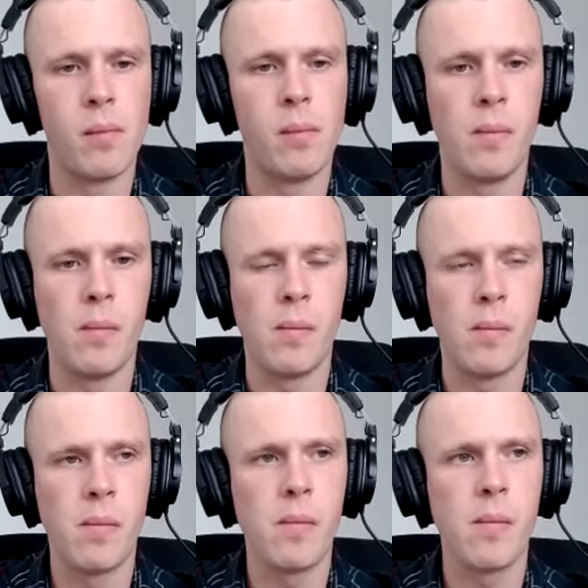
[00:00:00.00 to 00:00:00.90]

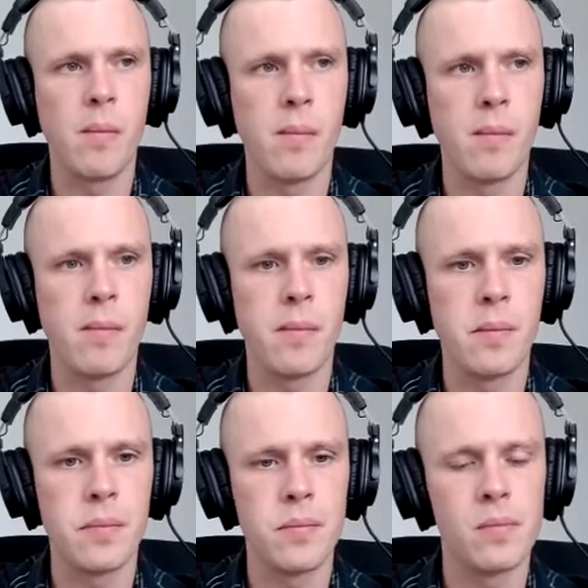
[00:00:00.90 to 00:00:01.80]

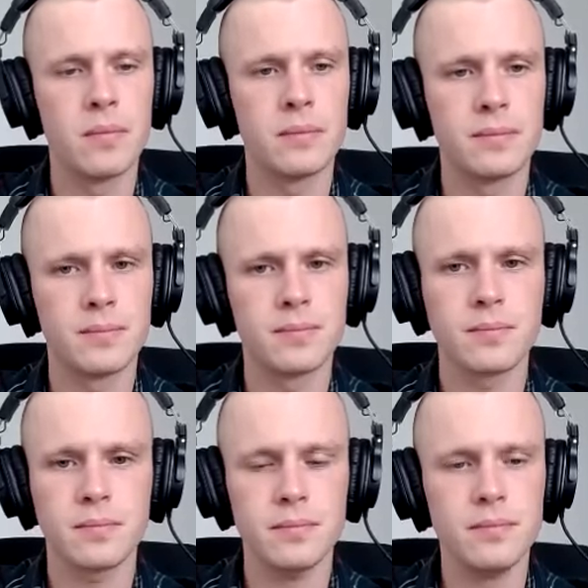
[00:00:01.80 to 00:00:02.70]

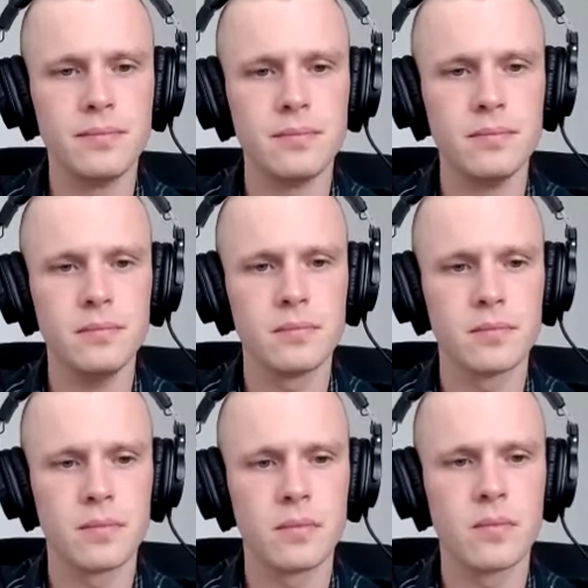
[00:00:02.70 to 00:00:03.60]

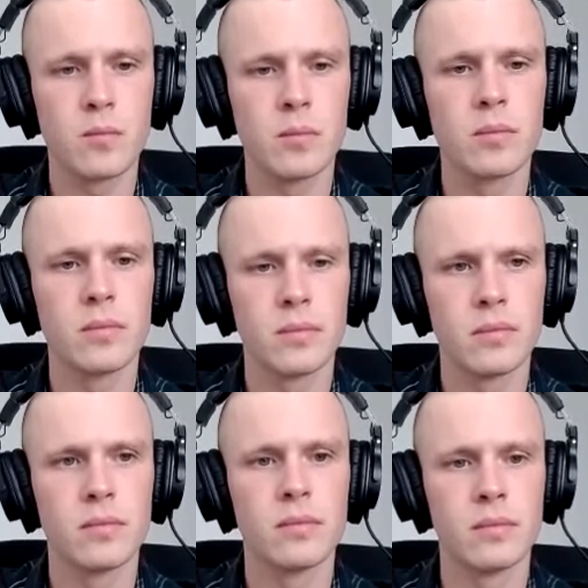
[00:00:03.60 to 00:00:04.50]

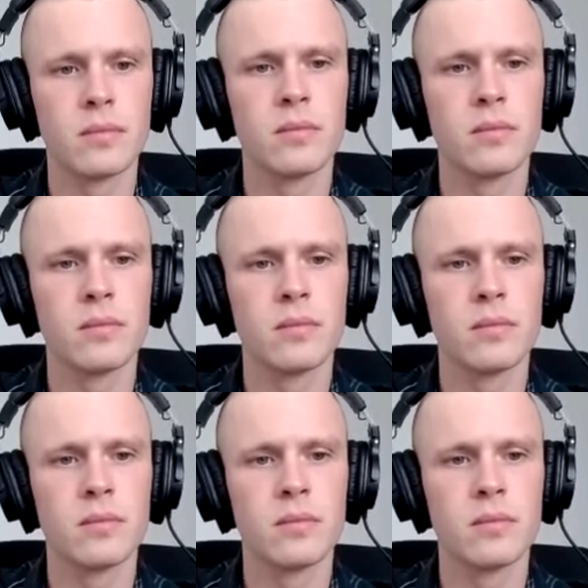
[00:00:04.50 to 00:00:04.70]
No words are spoken by the person on screen.